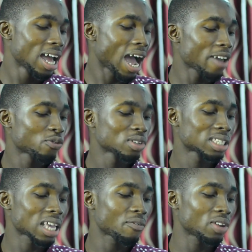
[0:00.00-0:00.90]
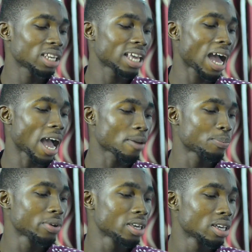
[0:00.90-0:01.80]
iPhone 7 yeah
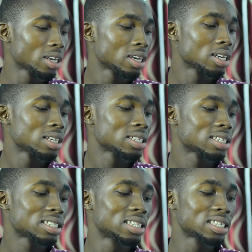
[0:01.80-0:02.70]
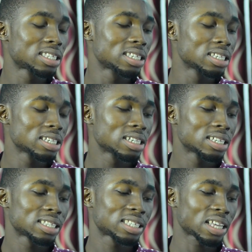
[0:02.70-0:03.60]
IP
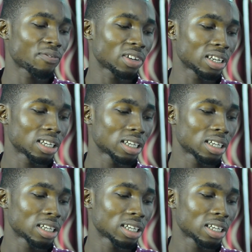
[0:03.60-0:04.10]
67